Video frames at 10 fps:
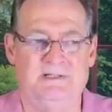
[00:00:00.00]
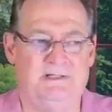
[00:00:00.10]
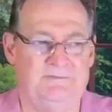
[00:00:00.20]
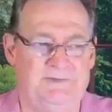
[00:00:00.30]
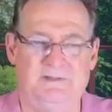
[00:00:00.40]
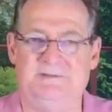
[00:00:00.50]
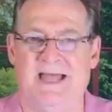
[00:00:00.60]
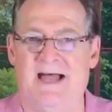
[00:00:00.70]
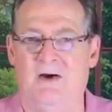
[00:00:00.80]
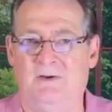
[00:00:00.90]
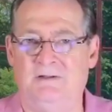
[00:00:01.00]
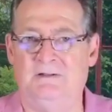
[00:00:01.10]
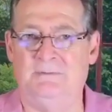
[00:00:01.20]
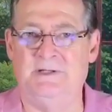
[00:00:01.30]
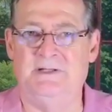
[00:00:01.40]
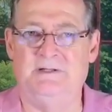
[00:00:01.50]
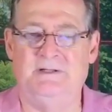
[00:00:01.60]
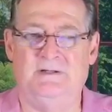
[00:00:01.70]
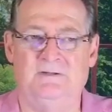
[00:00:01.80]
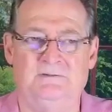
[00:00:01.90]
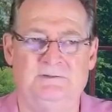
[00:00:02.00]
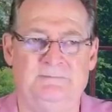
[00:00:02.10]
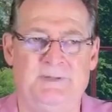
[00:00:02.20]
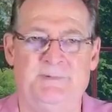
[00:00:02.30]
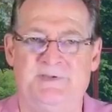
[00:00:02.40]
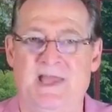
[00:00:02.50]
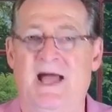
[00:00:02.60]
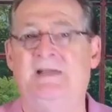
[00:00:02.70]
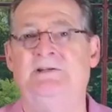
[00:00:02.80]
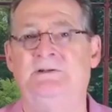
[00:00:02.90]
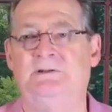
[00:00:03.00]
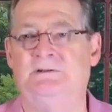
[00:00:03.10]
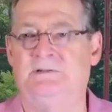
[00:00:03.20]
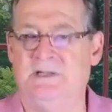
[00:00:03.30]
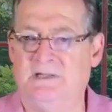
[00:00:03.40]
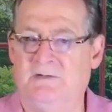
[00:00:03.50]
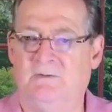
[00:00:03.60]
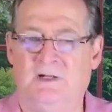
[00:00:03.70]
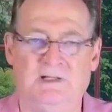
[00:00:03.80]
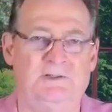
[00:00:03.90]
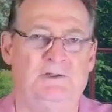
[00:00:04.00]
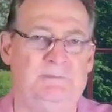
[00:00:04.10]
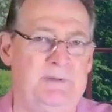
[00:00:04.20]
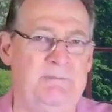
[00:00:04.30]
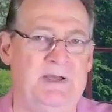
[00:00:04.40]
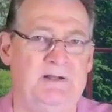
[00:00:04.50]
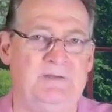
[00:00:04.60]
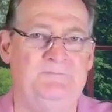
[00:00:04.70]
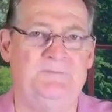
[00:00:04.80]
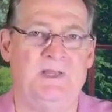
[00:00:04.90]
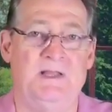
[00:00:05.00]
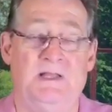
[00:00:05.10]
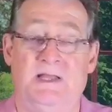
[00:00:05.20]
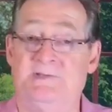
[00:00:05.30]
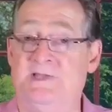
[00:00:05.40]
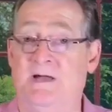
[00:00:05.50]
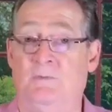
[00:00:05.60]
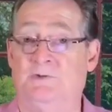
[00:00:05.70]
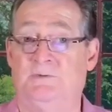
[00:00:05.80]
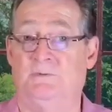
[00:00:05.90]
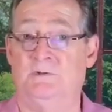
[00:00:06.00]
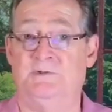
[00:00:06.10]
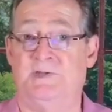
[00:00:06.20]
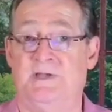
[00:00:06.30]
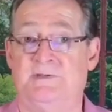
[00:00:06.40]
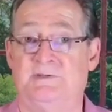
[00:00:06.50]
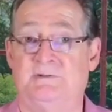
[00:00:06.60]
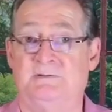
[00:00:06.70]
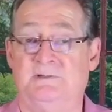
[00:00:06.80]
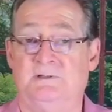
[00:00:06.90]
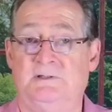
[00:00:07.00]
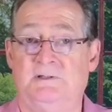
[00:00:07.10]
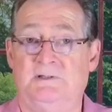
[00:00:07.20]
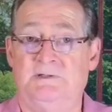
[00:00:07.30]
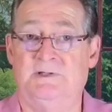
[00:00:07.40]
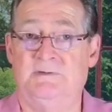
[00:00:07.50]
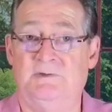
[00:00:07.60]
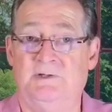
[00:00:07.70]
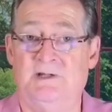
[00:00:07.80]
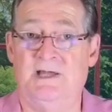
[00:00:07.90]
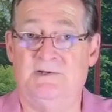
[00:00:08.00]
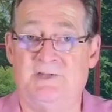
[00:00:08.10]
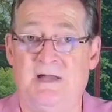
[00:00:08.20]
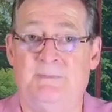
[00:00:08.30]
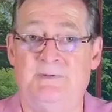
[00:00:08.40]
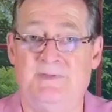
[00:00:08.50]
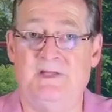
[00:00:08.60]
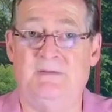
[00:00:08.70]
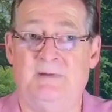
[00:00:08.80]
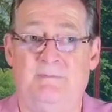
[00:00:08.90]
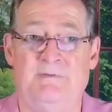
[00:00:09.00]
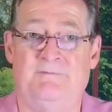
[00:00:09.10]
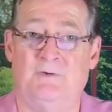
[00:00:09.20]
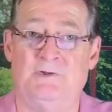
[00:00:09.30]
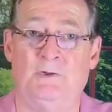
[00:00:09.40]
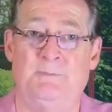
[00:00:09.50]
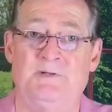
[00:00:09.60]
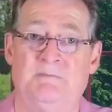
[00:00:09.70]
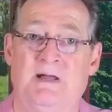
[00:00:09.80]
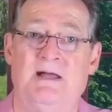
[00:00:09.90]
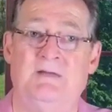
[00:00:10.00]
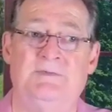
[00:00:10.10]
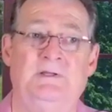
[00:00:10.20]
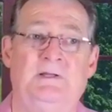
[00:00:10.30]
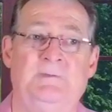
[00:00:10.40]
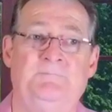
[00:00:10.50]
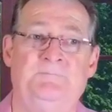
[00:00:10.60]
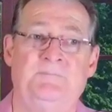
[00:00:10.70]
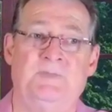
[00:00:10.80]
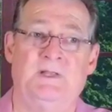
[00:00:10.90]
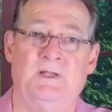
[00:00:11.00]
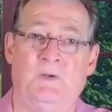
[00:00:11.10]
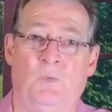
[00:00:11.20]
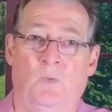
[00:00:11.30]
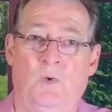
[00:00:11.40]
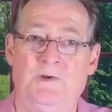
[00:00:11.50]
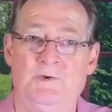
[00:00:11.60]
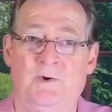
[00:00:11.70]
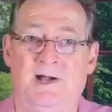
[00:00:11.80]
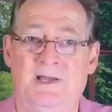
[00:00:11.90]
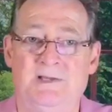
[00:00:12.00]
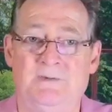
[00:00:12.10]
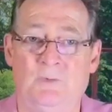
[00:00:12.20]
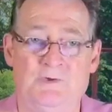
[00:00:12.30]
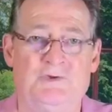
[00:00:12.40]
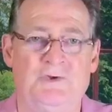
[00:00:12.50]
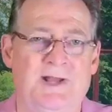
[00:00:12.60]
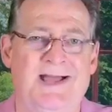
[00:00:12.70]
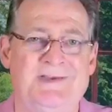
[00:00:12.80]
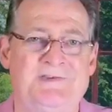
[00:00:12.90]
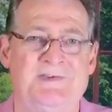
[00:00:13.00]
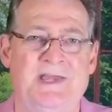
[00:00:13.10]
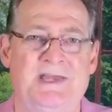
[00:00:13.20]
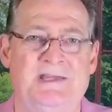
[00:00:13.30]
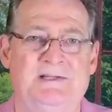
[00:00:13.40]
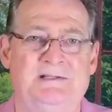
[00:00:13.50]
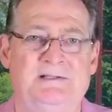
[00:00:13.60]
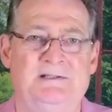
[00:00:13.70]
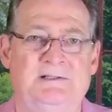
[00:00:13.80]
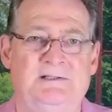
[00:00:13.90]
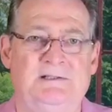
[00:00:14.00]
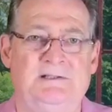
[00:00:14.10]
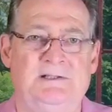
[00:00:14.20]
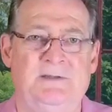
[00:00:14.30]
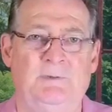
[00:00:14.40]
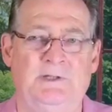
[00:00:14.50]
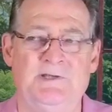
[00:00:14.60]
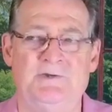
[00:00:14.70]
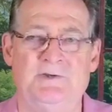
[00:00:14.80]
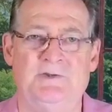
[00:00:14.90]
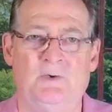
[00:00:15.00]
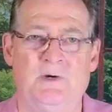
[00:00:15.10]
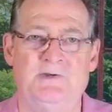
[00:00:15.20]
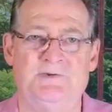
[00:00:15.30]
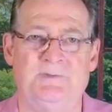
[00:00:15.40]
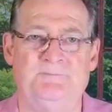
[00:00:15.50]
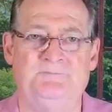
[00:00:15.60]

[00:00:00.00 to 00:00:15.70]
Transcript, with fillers: feel down a little bit, you know. People say, how you doing? Well, it could be better. That's not what the word says. So you, you got to stop and think about before you open your mouth. What do I, what should I say in relation to the question?